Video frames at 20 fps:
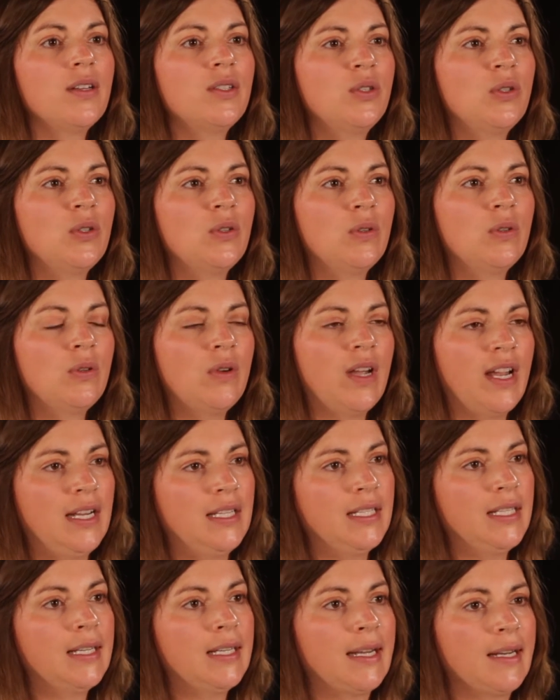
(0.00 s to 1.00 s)
to
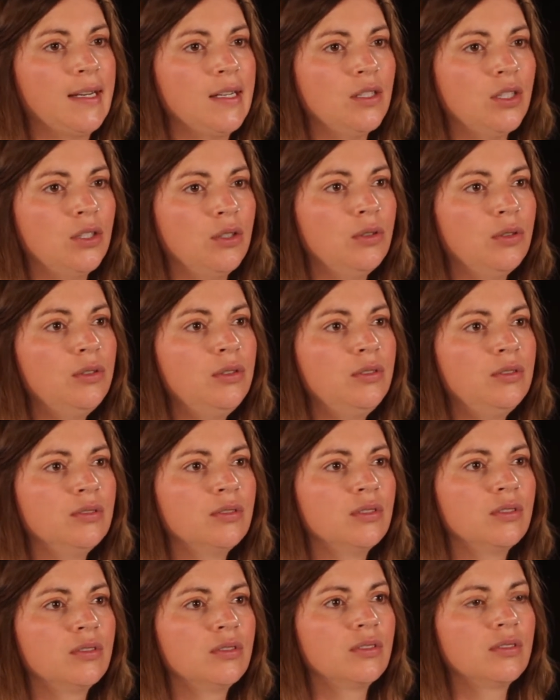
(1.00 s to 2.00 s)
1882?
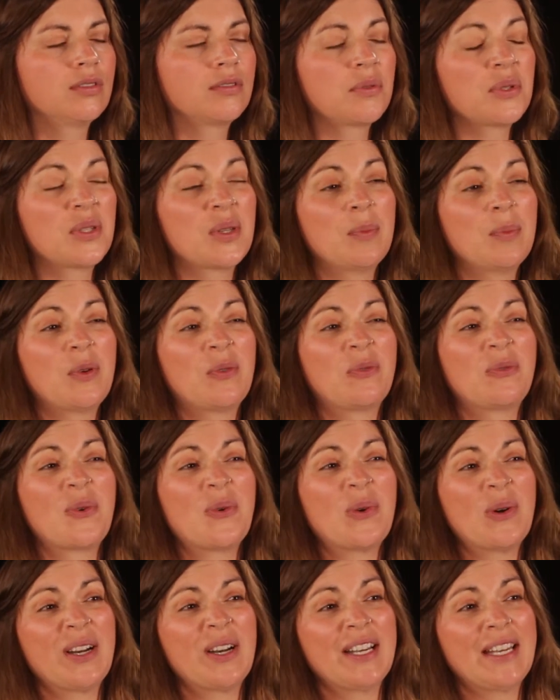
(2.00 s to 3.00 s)
Was it
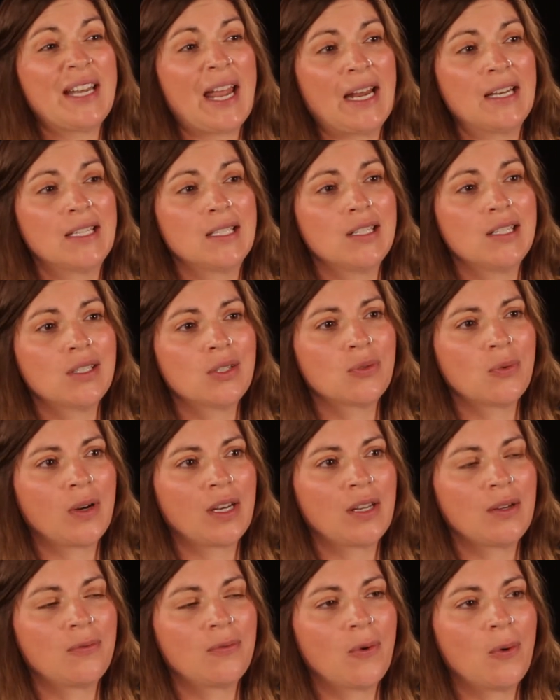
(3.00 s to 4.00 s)
before
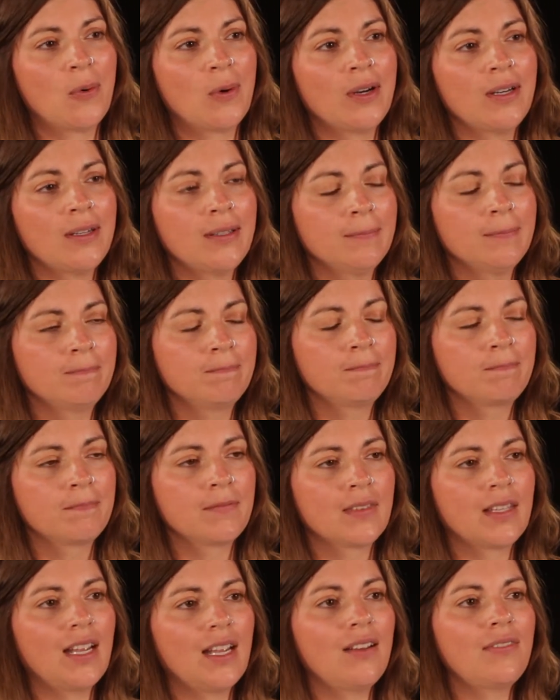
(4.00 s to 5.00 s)
1924?
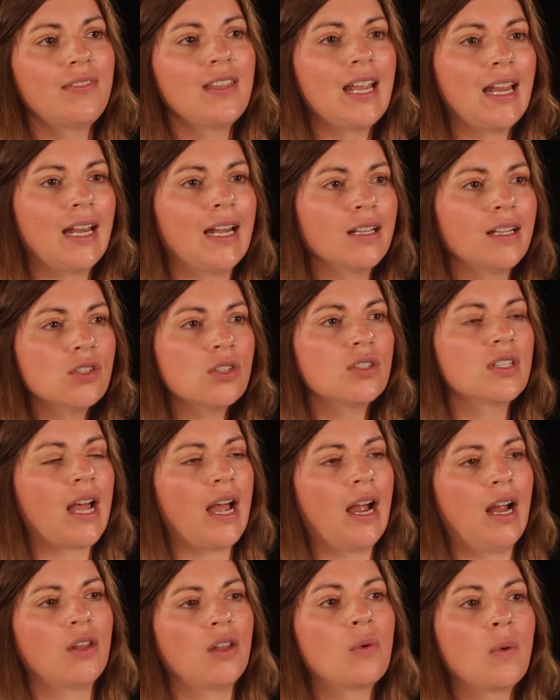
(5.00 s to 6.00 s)
If the answer to
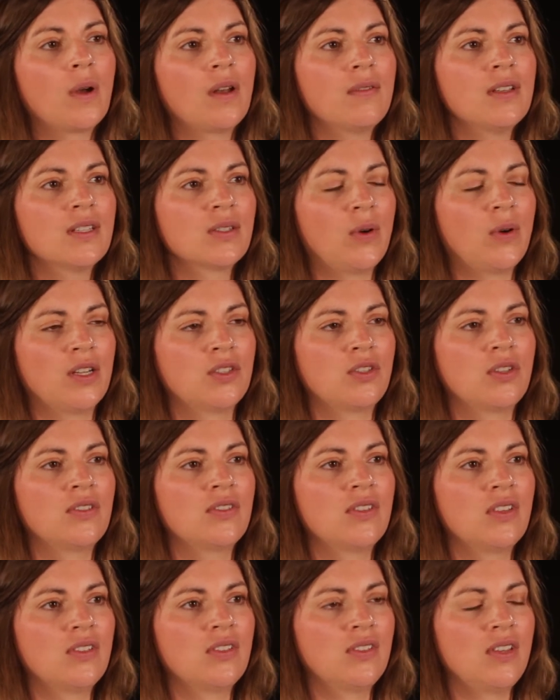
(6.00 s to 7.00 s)
either one of these
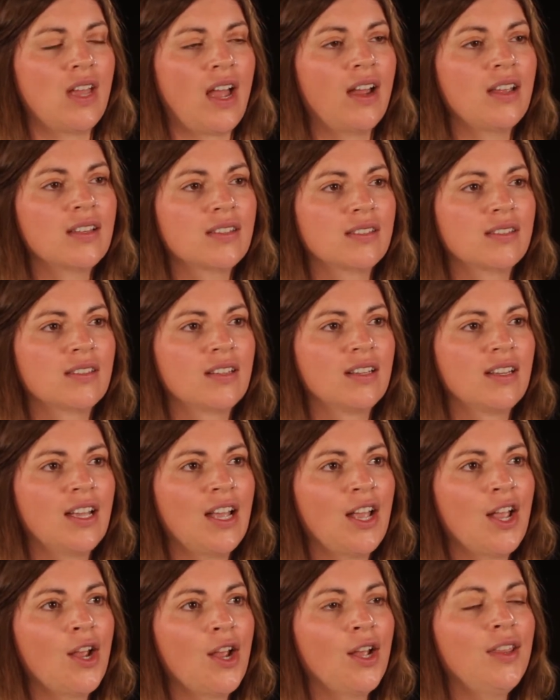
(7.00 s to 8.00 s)
questions is yes,
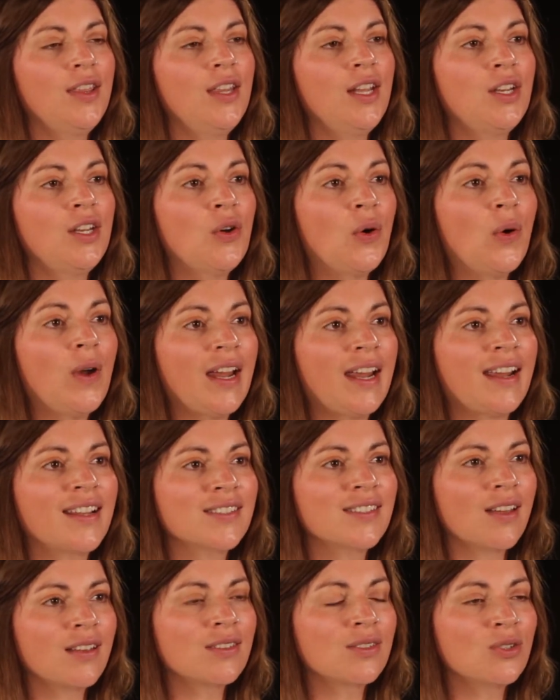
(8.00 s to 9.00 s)
then your
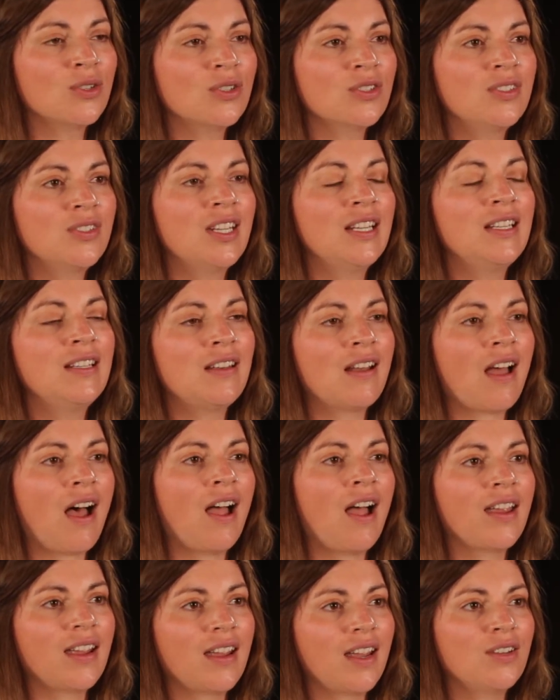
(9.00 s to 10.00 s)
ancestors did
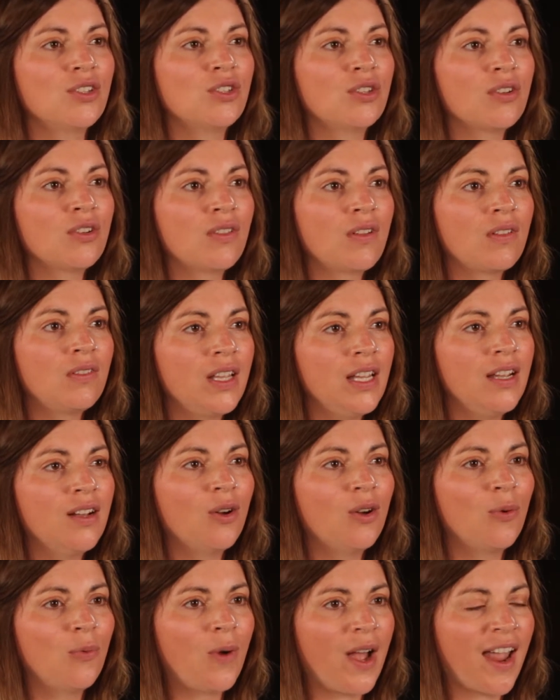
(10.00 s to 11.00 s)
not enter the
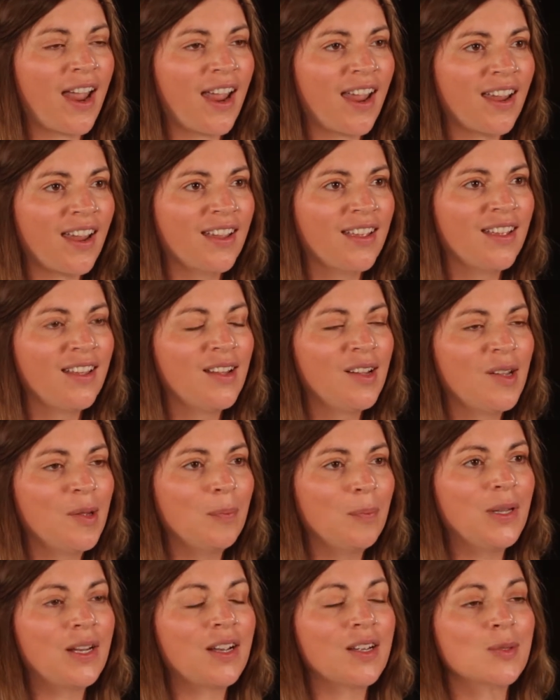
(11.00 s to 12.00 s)
legal way,
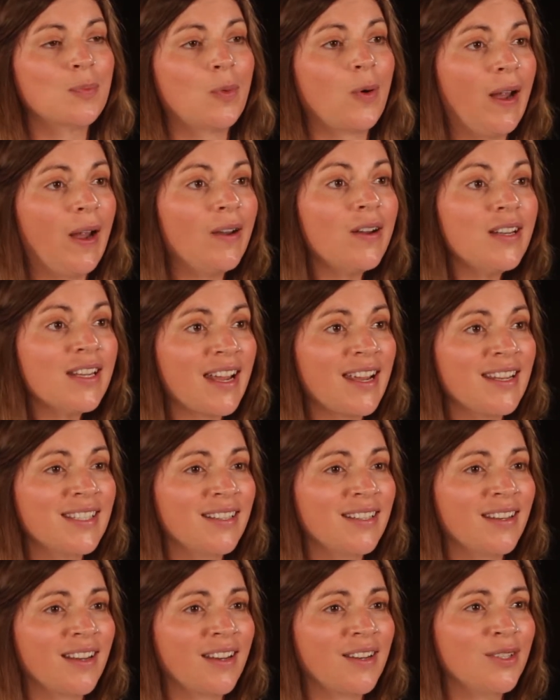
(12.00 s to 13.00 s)
because prior to
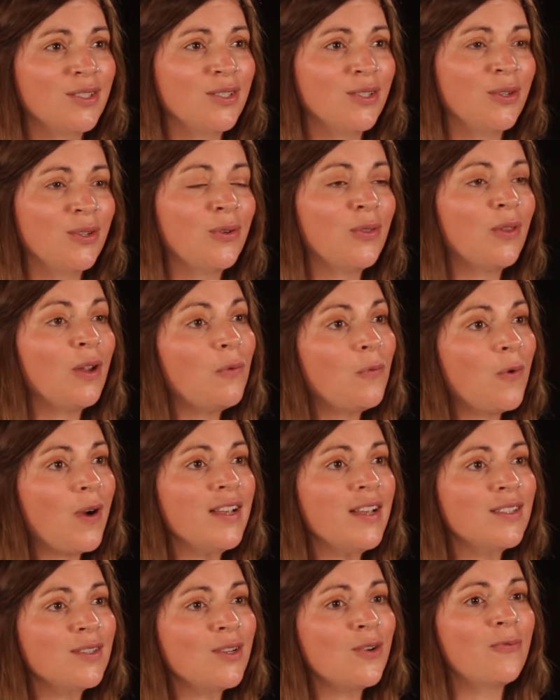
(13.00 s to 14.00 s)
1882, there
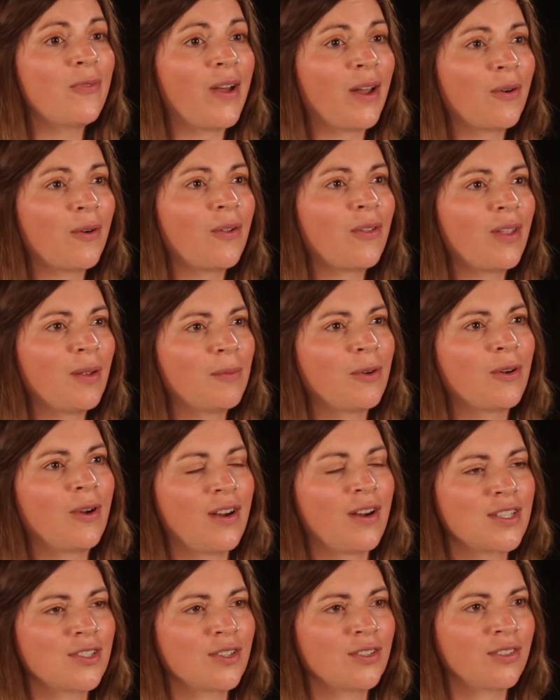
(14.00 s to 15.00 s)
was no federal
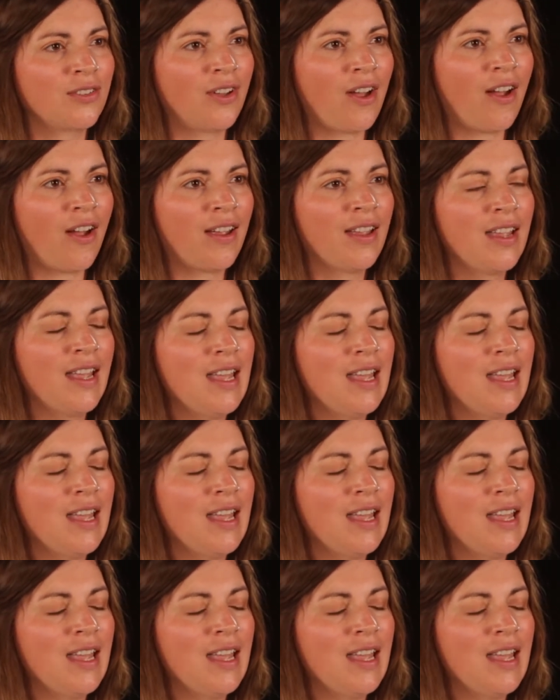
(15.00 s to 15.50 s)
immigration law.